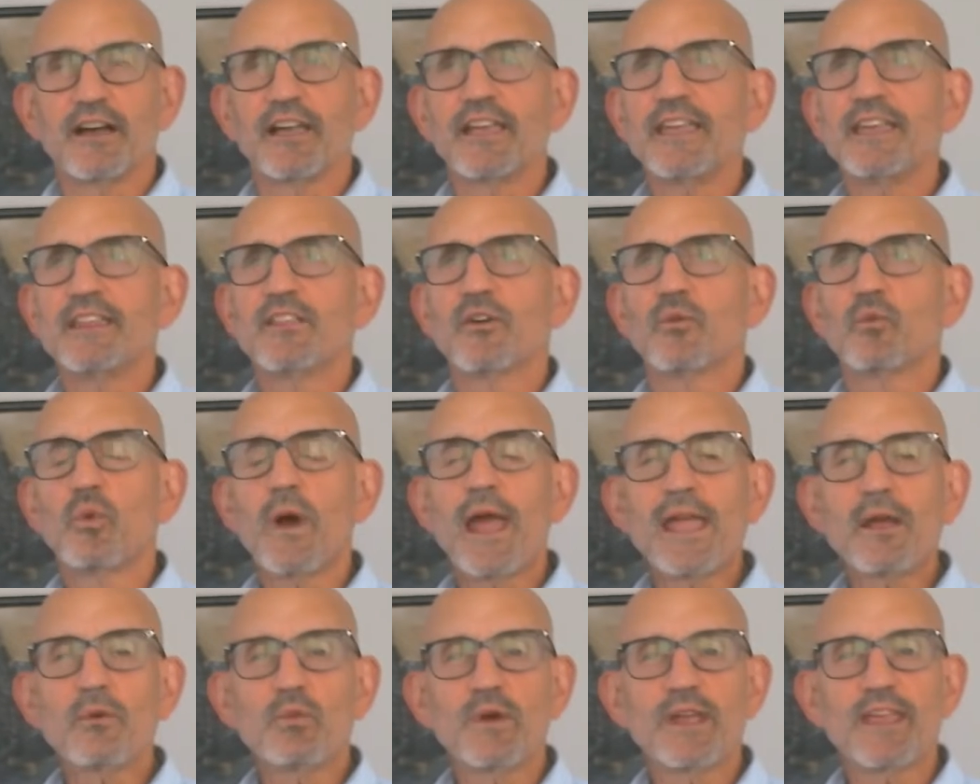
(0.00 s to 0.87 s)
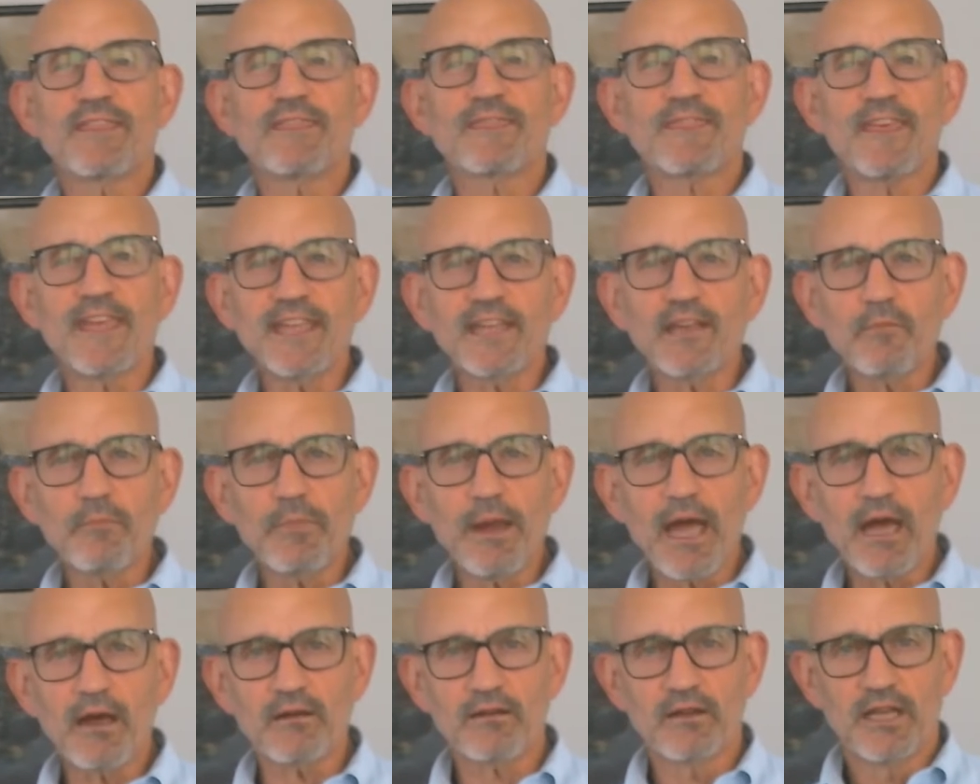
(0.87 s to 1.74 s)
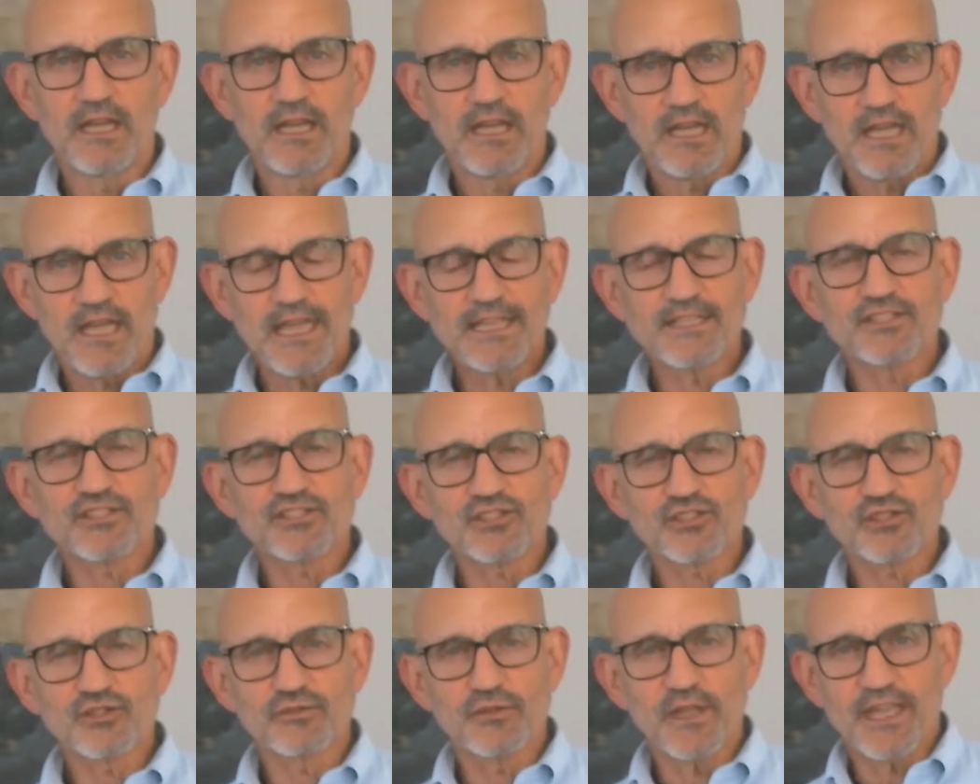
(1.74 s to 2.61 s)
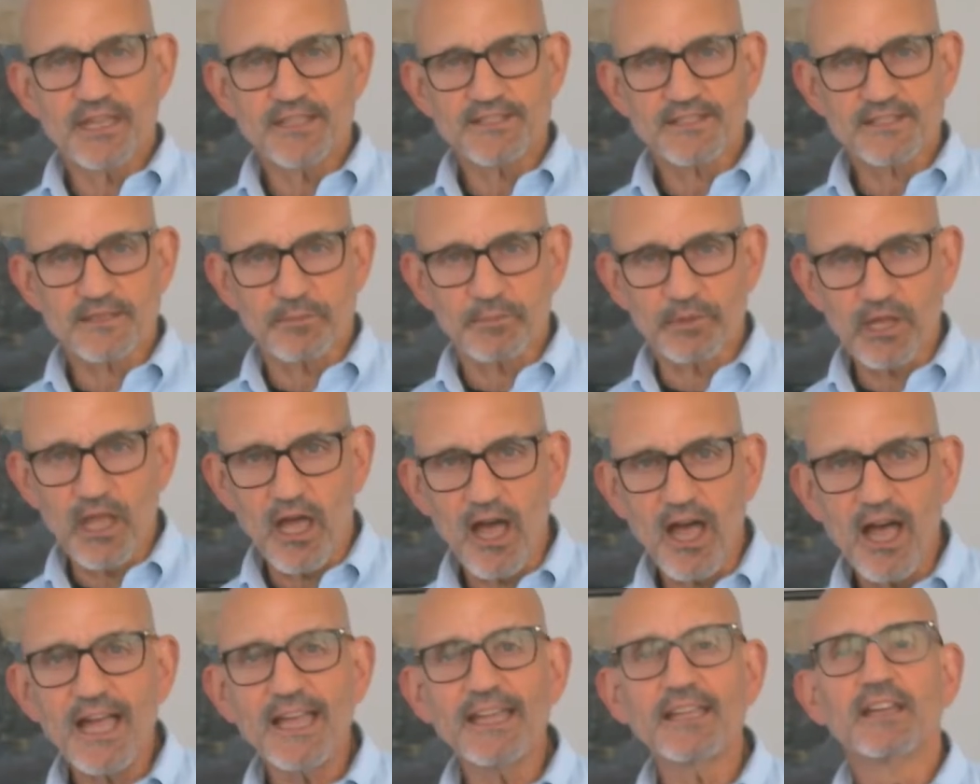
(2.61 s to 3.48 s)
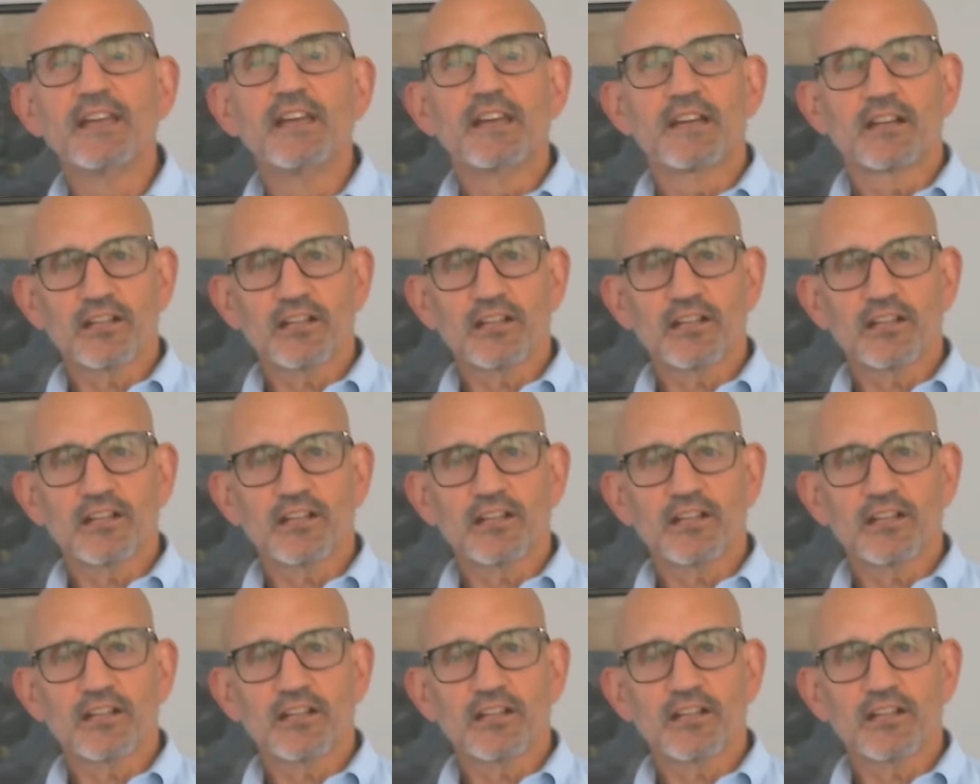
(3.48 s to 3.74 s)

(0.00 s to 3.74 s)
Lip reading: in the way we think about and supply